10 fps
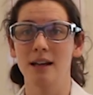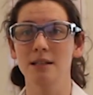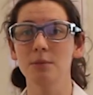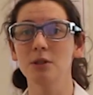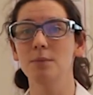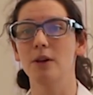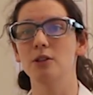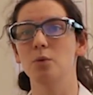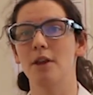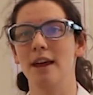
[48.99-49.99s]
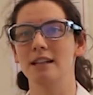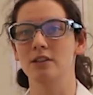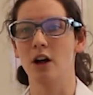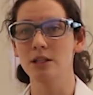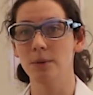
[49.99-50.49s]
A simple spill is one that
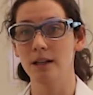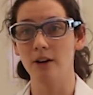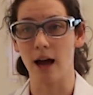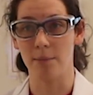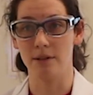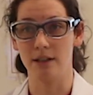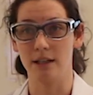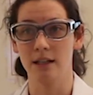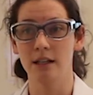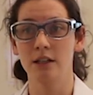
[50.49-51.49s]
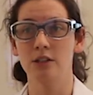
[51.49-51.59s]
is not spreading rapidly,